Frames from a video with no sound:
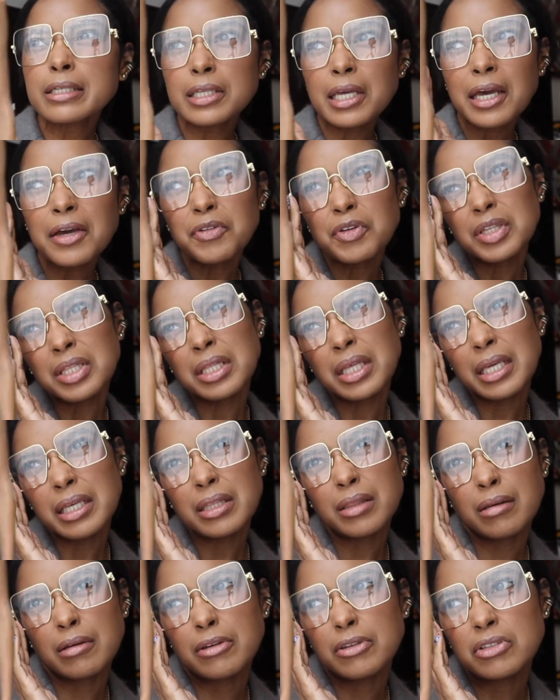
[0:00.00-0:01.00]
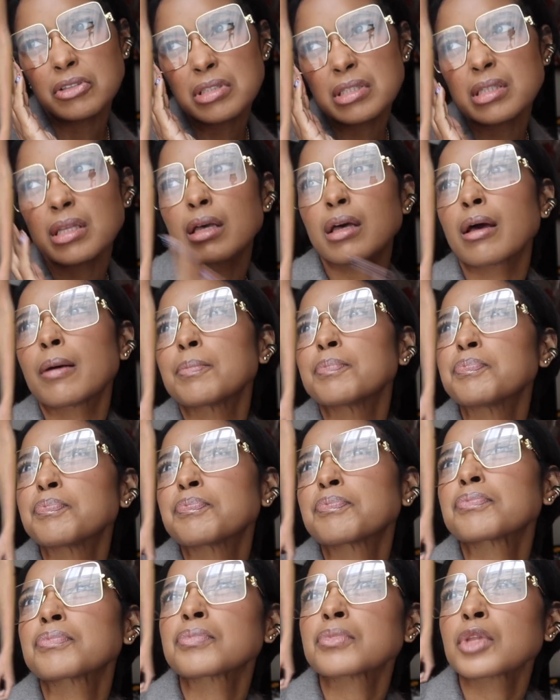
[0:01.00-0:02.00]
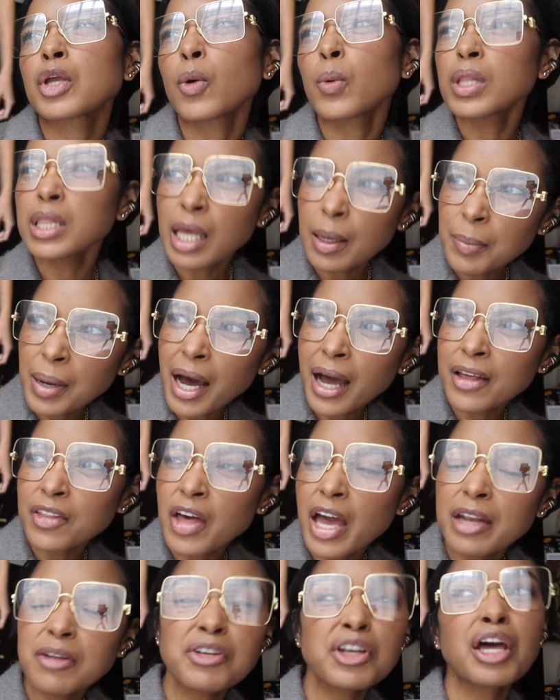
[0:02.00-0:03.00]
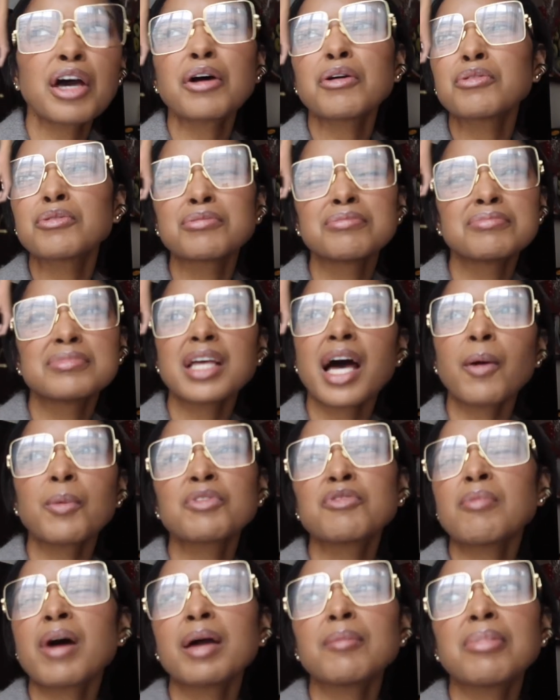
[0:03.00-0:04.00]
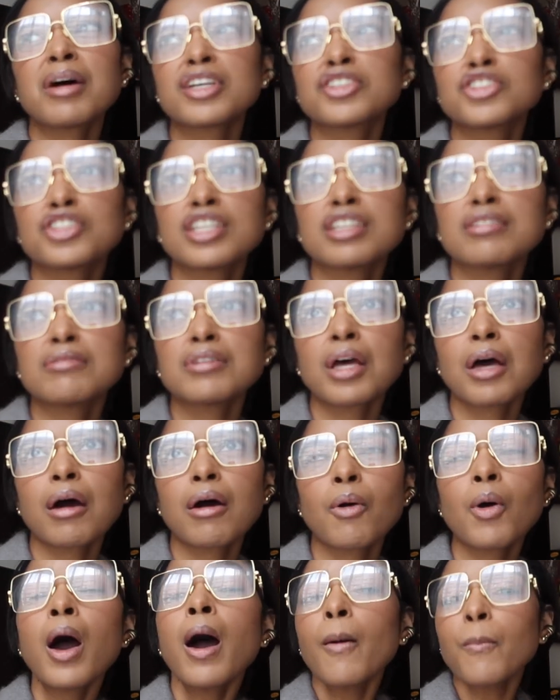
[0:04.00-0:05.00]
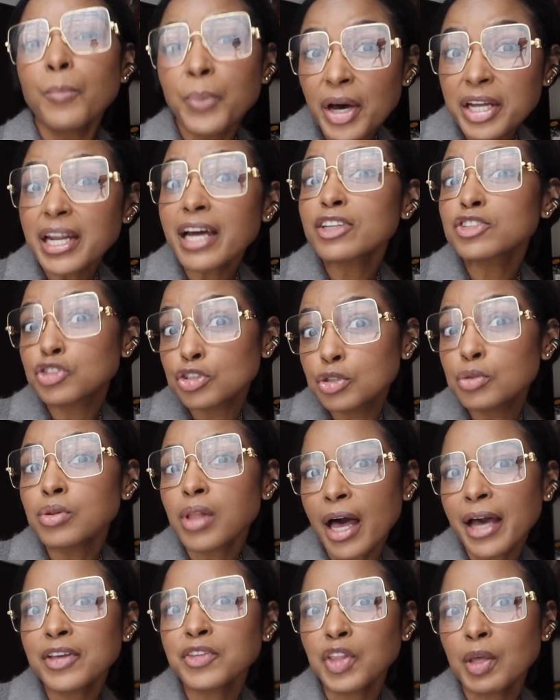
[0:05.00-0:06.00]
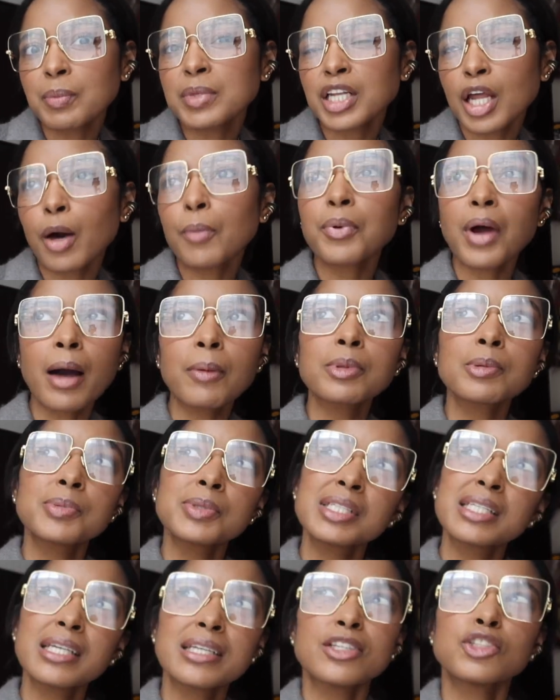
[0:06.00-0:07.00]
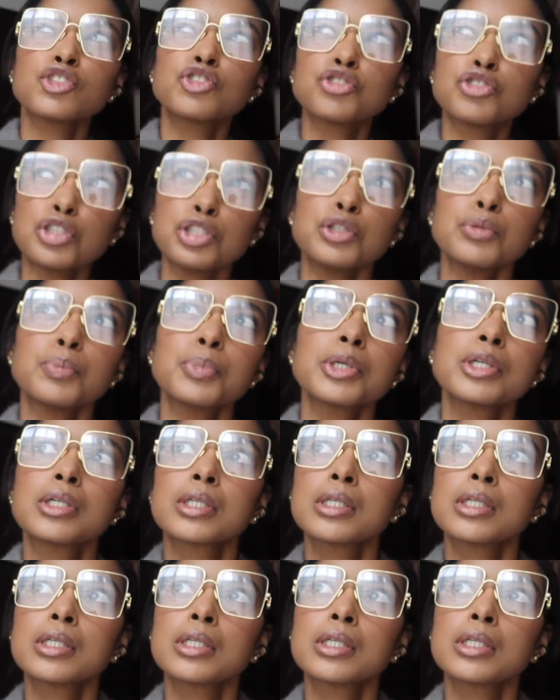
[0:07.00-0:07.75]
Yeah, I really like those. Will I buy that? No, not with my budget, no. But I do like them, and I'll probably get a dupe.